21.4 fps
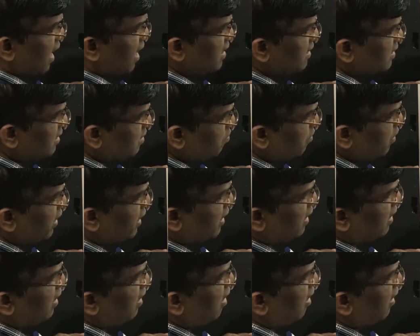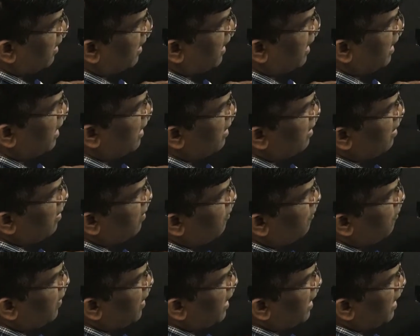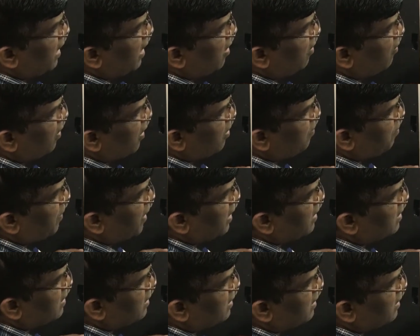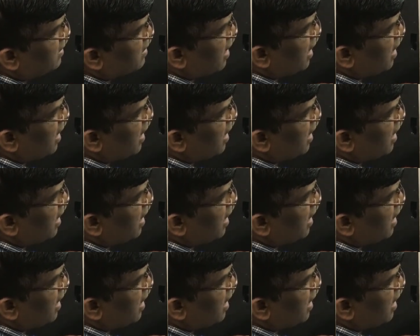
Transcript: unsymmetrical alkene, where I have replaced this